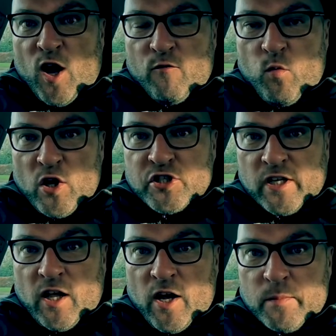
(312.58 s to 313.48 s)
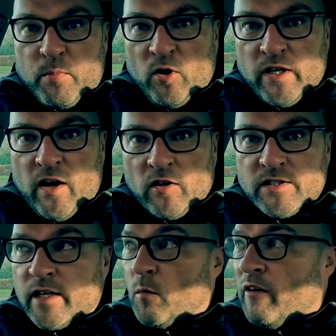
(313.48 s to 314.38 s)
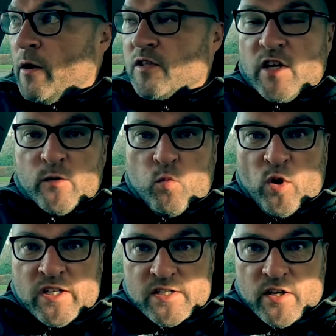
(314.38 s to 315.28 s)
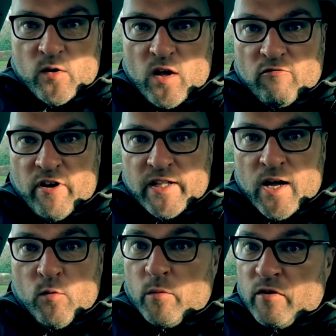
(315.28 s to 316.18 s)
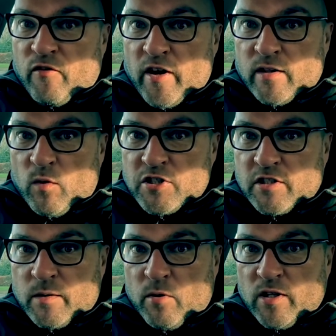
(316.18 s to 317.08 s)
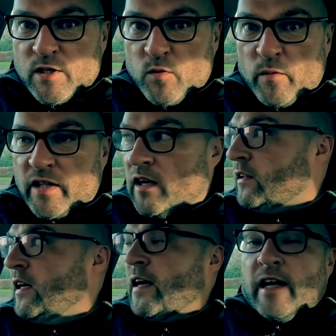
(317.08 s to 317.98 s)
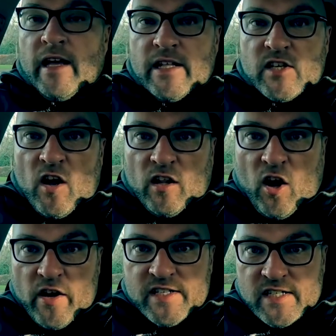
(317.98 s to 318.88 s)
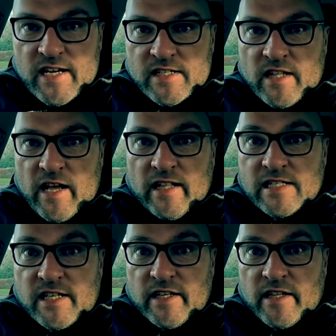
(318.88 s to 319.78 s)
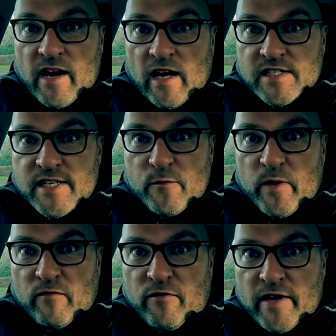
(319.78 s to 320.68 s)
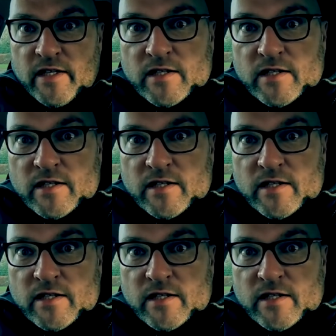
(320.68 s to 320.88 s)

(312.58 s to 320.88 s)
of Washing Line Pulley Hunting. We're outside Woody's in Killock right now. Will we find washing line pulleys? Will we not? It's all high stakes today. Let's get in there and see if we can find